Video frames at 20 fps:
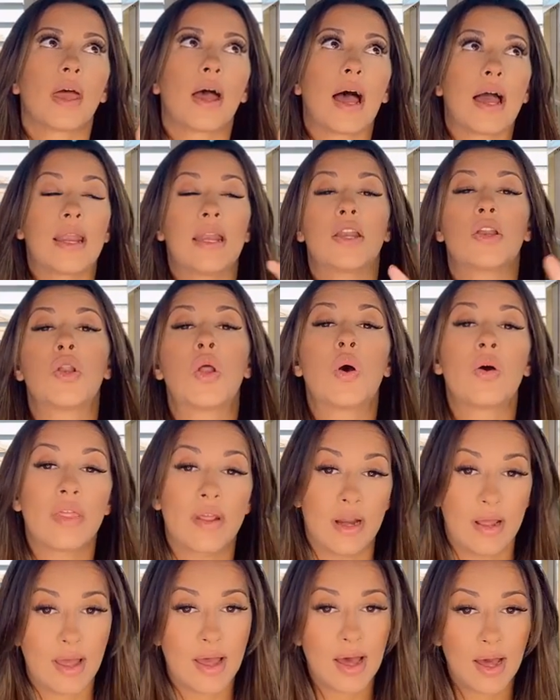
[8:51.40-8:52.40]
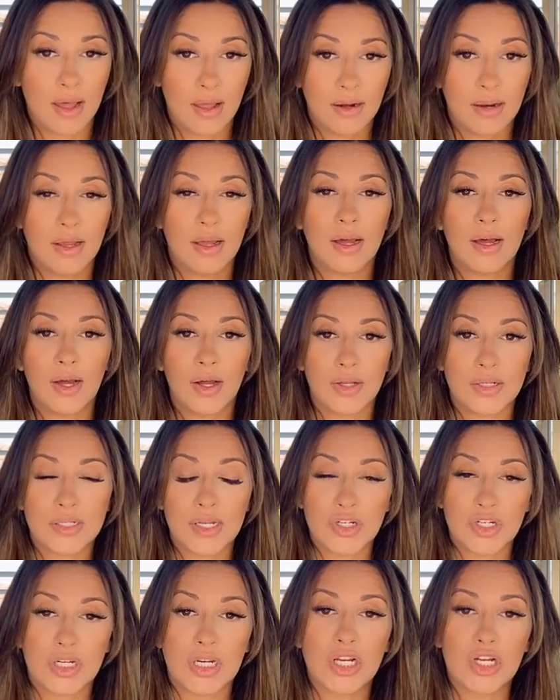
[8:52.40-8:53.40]
I didn't know that I had
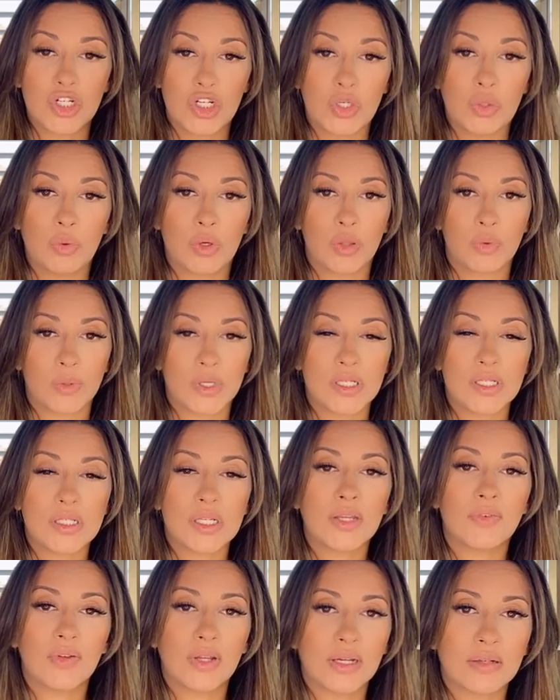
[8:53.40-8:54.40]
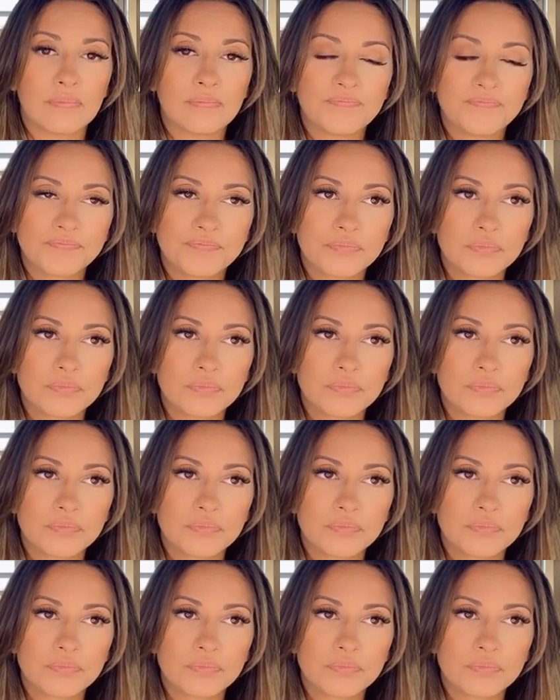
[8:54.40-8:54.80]
such an issue with receiving,